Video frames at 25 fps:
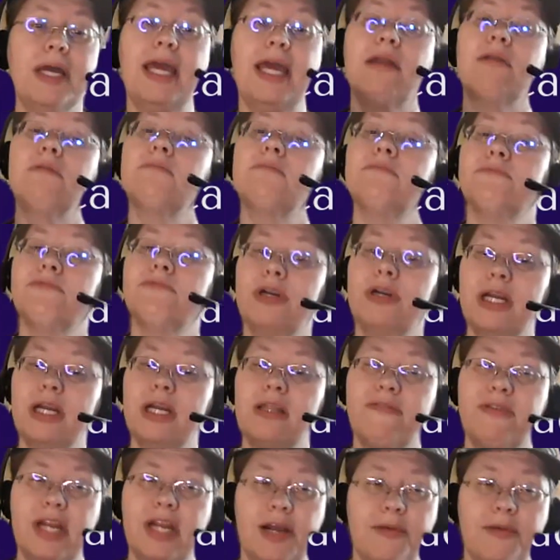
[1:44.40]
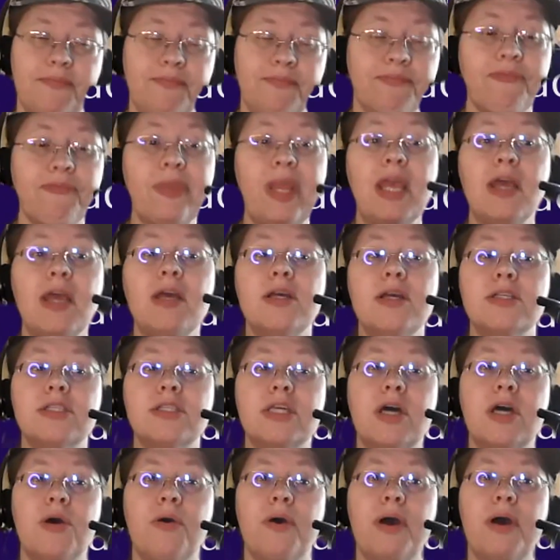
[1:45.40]
Again, for another video.
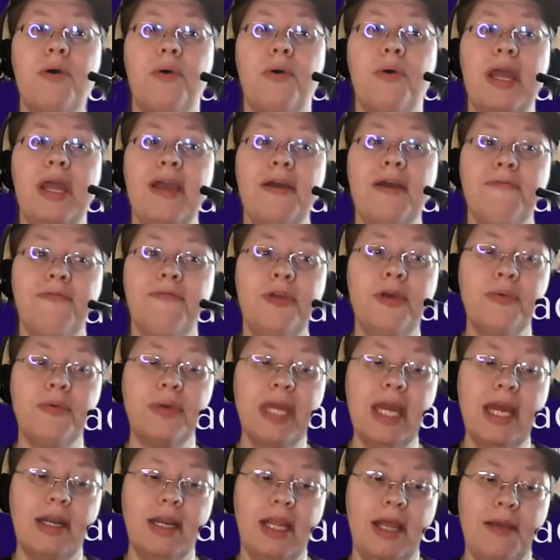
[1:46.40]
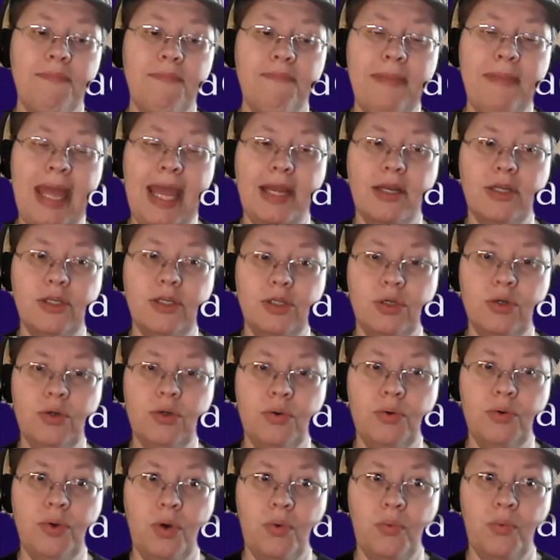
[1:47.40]
So if you get it made
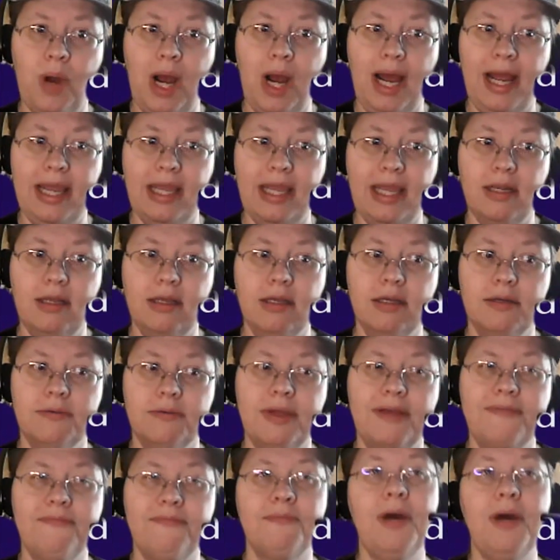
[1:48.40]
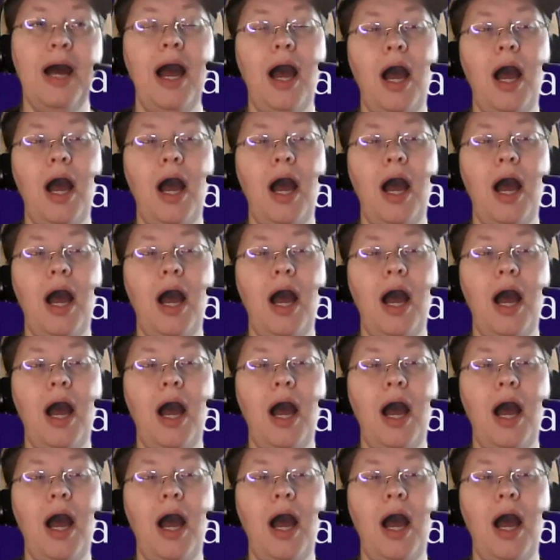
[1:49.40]
too wide, if